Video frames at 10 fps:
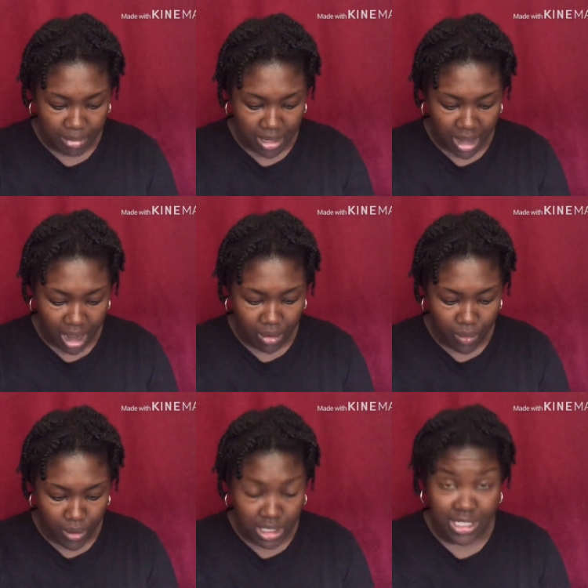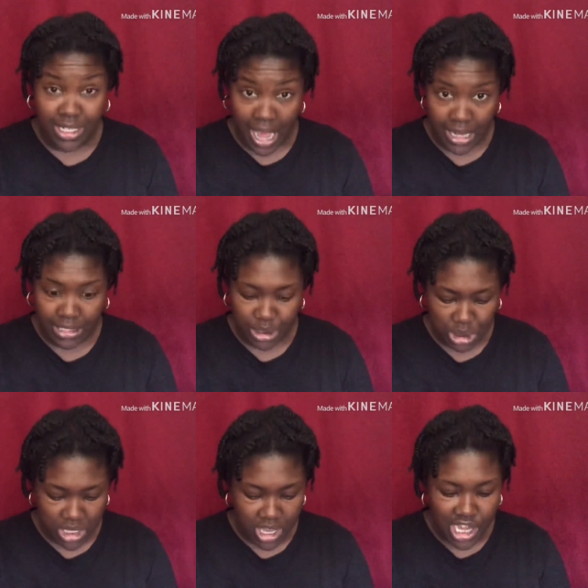but not according to knowledge.
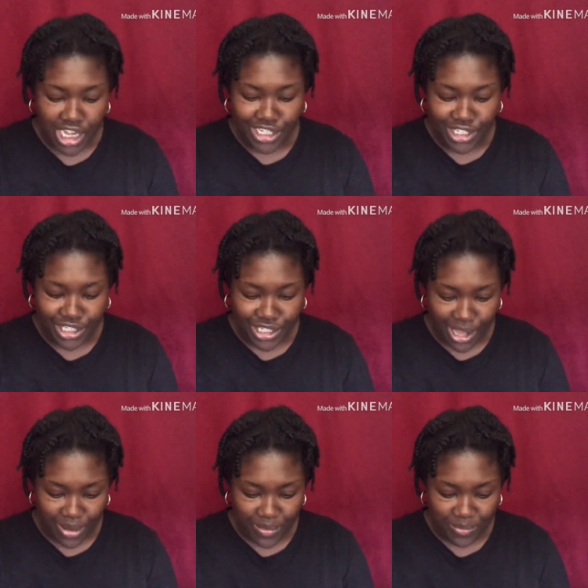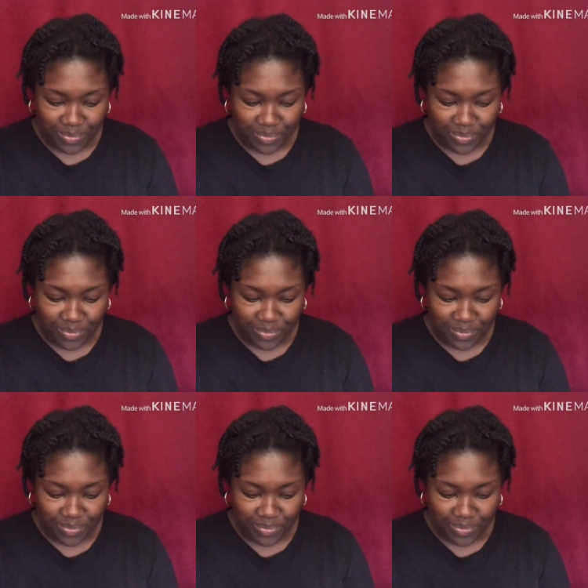So,